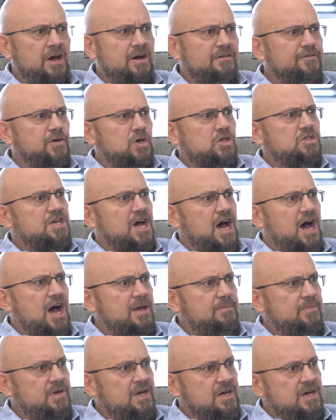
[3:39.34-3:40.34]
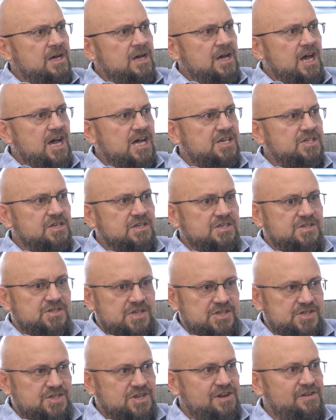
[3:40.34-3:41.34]
full-time as an
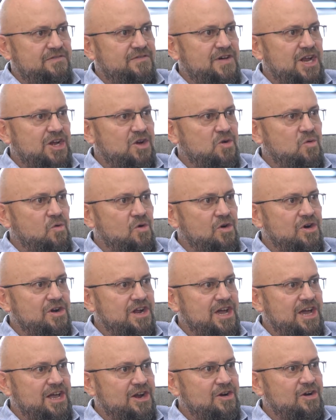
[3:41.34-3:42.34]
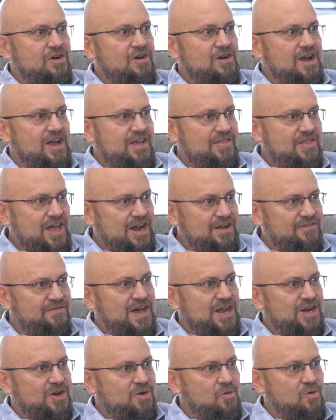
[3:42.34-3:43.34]
assistant event coordinator, and then
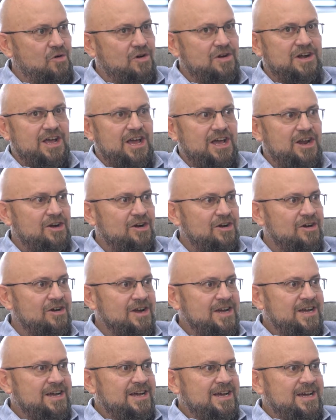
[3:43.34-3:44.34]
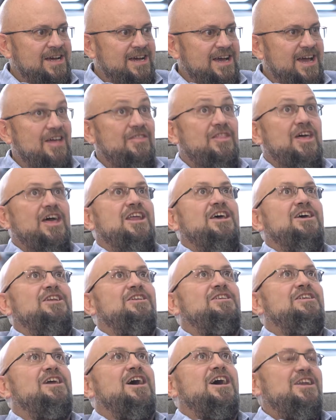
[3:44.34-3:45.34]
event coordinator. And then
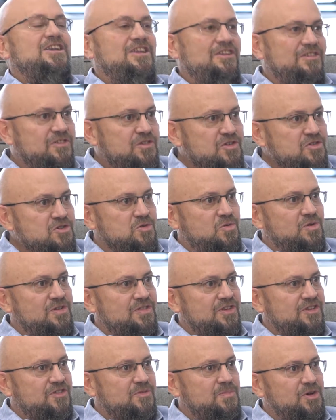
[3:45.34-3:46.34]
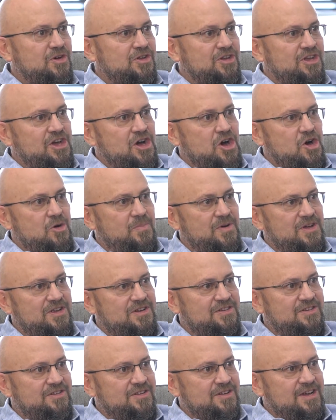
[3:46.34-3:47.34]
in '92, when this building
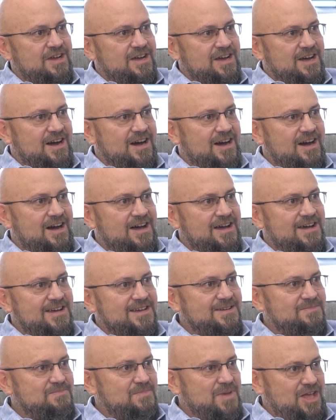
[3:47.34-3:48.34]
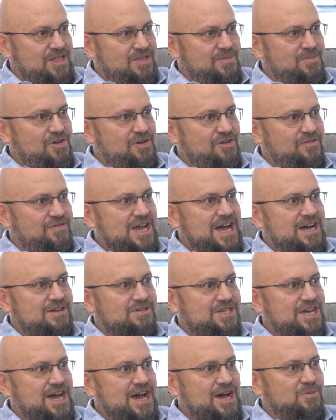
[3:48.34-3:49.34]
opened, I made the move
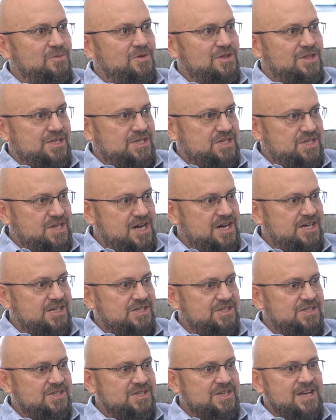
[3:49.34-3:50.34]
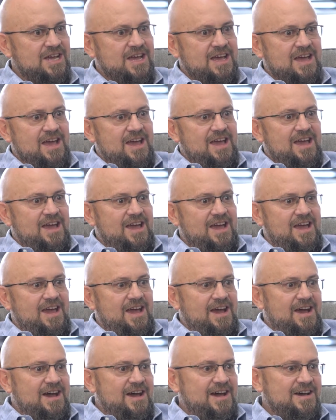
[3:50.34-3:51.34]
downtown with the Suns,
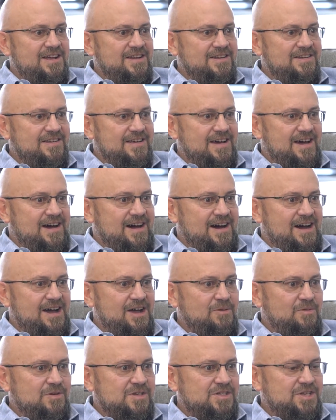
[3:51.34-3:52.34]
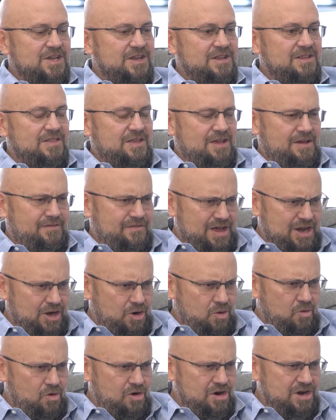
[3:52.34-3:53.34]
and I was the event
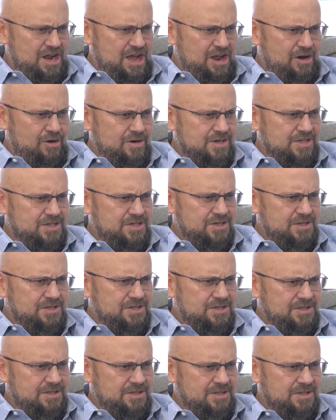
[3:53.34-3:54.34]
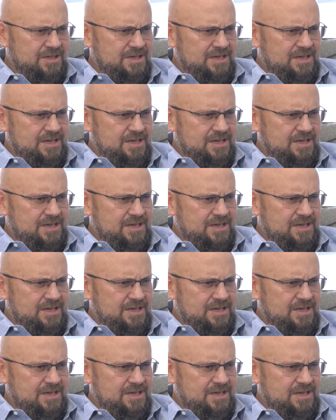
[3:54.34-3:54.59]
coordinator until